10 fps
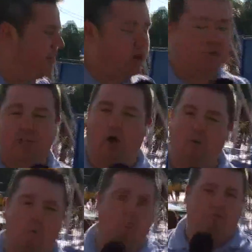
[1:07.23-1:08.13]
there's
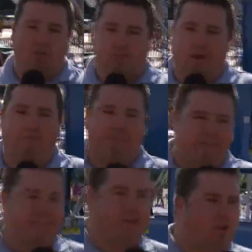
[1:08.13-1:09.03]
there's about
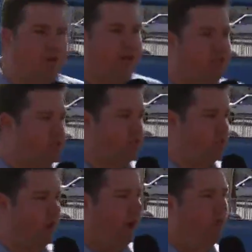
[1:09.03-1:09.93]
15 locations
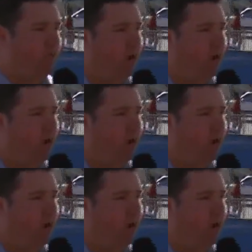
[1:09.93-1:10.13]
throughout